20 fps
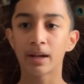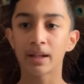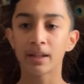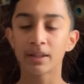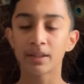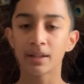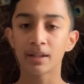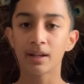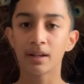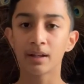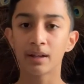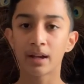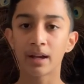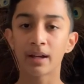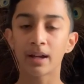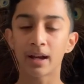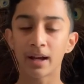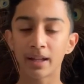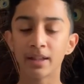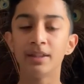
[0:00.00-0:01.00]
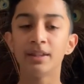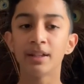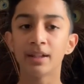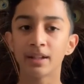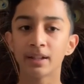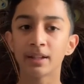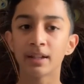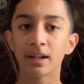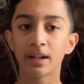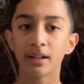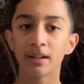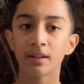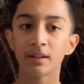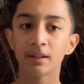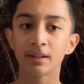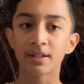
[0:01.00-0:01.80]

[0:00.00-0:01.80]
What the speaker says: I think that